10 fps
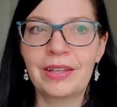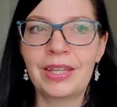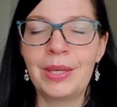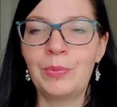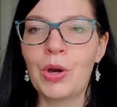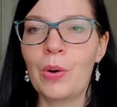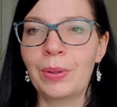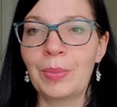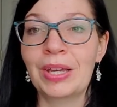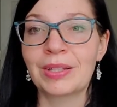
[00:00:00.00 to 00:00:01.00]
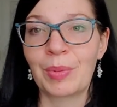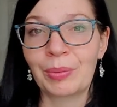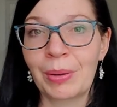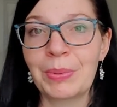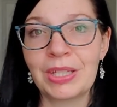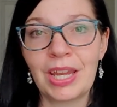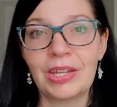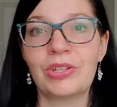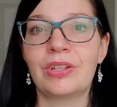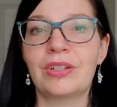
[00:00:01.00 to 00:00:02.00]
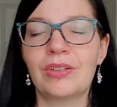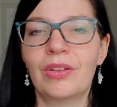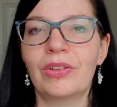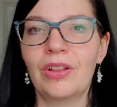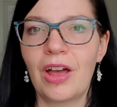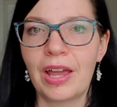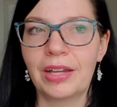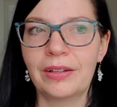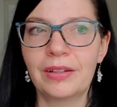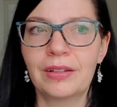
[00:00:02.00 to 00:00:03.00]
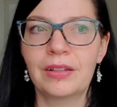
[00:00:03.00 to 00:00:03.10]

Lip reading: keep going because my reputation is on the line,